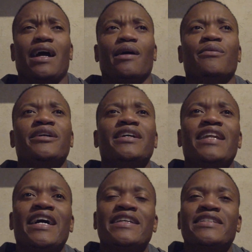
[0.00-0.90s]
I
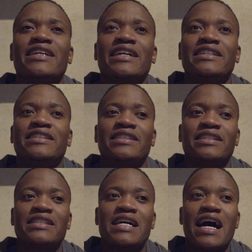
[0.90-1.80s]
realized that
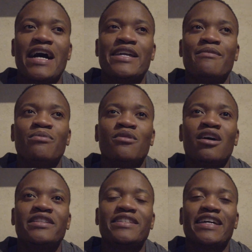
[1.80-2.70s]
I am
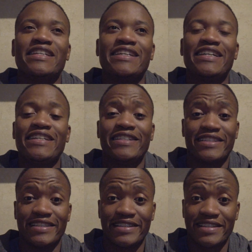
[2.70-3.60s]
not an
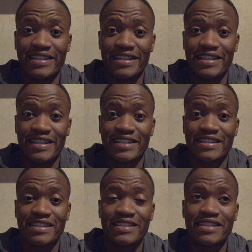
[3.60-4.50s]
agent
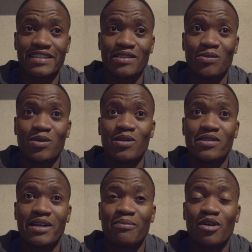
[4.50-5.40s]
existing in the
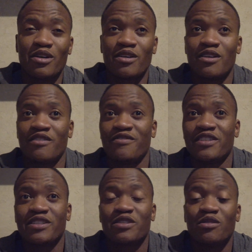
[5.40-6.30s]
world. I'm not a
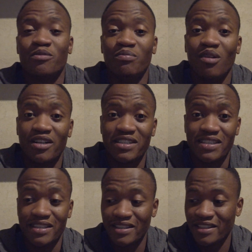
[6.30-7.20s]
physical
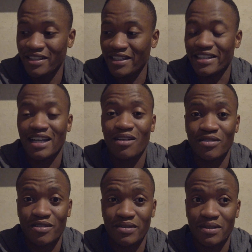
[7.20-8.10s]
body
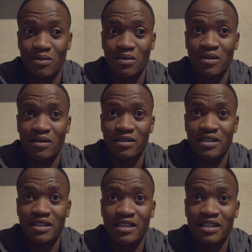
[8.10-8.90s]
encountering a world.